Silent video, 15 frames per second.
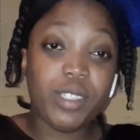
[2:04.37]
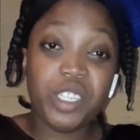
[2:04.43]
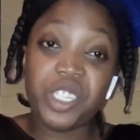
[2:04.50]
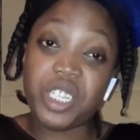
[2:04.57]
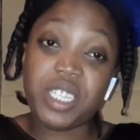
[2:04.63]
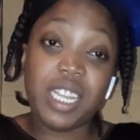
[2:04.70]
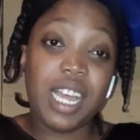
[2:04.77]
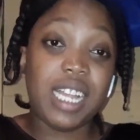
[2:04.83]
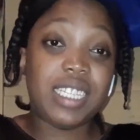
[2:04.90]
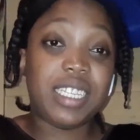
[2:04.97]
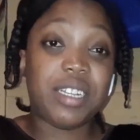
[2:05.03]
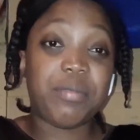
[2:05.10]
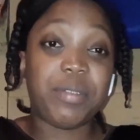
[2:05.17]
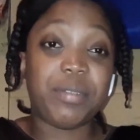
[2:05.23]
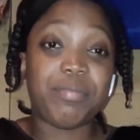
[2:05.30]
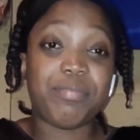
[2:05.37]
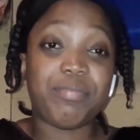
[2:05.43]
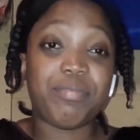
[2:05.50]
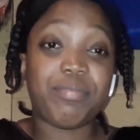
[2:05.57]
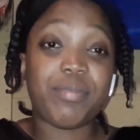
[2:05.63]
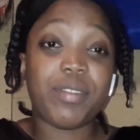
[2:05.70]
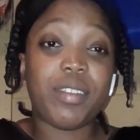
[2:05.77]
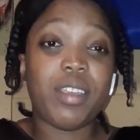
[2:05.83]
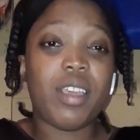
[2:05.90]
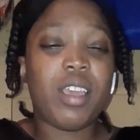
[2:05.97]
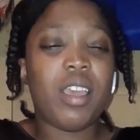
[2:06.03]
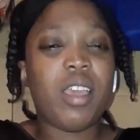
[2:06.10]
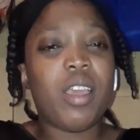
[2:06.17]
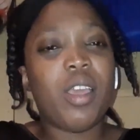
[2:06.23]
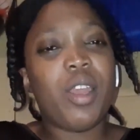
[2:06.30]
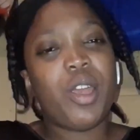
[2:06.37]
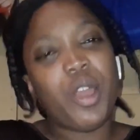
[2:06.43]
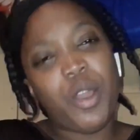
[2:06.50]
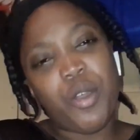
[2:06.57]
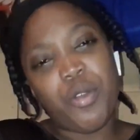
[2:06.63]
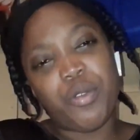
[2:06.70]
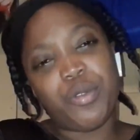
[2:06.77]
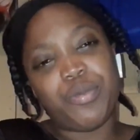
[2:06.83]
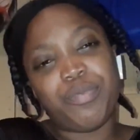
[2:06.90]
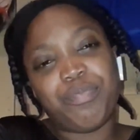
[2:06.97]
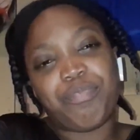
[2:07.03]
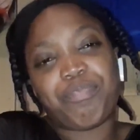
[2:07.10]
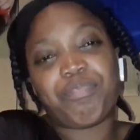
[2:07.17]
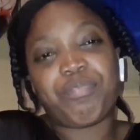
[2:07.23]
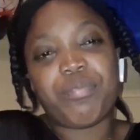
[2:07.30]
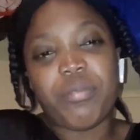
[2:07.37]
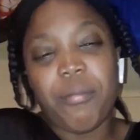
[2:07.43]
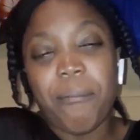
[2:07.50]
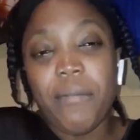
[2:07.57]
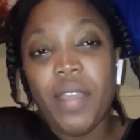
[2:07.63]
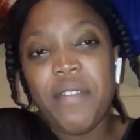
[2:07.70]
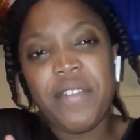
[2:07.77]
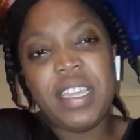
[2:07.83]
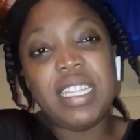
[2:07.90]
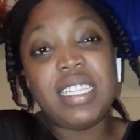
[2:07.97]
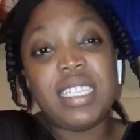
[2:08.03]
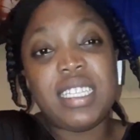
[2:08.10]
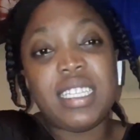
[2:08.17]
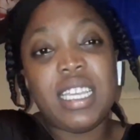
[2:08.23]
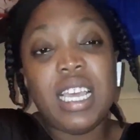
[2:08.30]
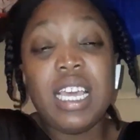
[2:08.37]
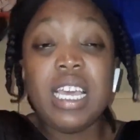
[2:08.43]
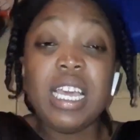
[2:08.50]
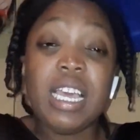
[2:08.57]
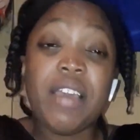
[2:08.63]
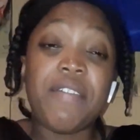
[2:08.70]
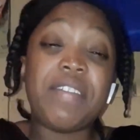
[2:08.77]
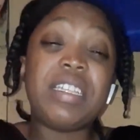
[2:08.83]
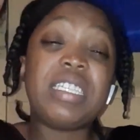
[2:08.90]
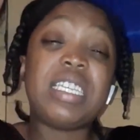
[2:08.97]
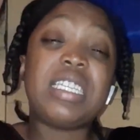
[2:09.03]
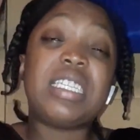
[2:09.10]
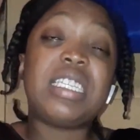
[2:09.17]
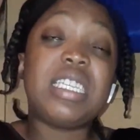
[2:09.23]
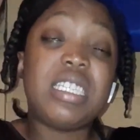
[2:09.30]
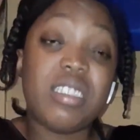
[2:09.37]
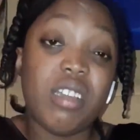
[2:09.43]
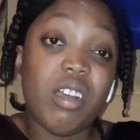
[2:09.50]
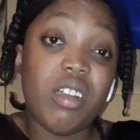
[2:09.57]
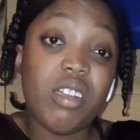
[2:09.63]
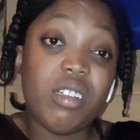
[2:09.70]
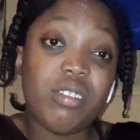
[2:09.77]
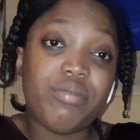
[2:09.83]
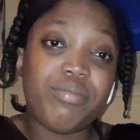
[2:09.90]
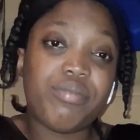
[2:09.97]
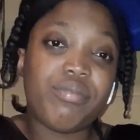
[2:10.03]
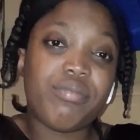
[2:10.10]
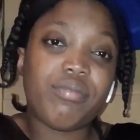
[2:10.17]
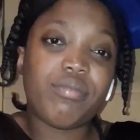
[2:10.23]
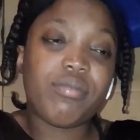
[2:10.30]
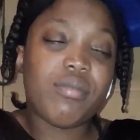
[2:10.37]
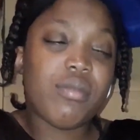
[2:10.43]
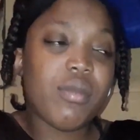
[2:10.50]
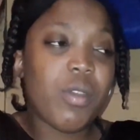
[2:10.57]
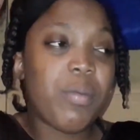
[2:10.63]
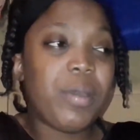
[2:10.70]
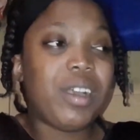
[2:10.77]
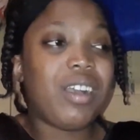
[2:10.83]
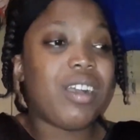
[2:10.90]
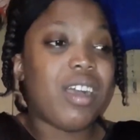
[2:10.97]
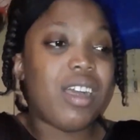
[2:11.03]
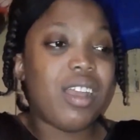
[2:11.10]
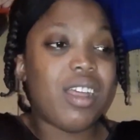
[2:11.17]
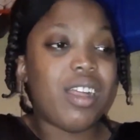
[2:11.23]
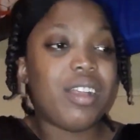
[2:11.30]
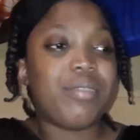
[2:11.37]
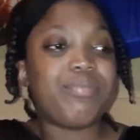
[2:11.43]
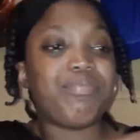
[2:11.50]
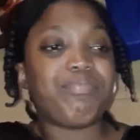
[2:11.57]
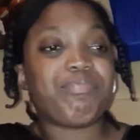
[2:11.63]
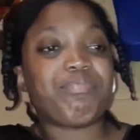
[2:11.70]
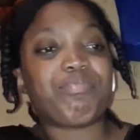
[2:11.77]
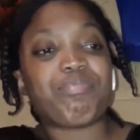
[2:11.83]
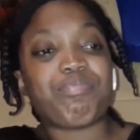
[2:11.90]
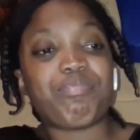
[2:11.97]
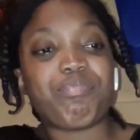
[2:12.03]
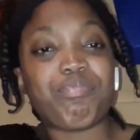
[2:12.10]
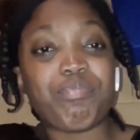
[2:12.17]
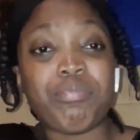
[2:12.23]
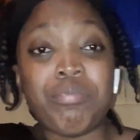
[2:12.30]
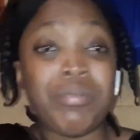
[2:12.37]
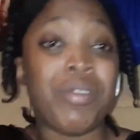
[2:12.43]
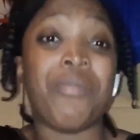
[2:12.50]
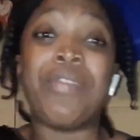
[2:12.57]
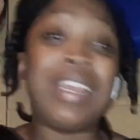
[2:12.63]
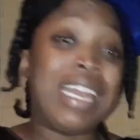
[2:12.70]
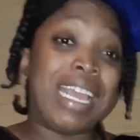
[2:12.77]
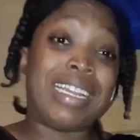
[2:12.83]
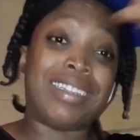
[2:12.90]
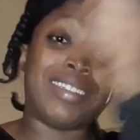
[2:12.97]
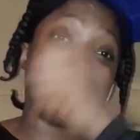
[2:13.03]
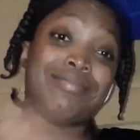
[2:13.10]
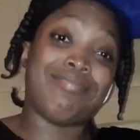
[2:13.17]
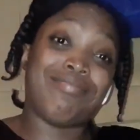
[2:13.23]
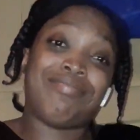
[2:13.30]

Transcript: she start telling me. Now, Vince's sister, I'm gonna call her Vinit.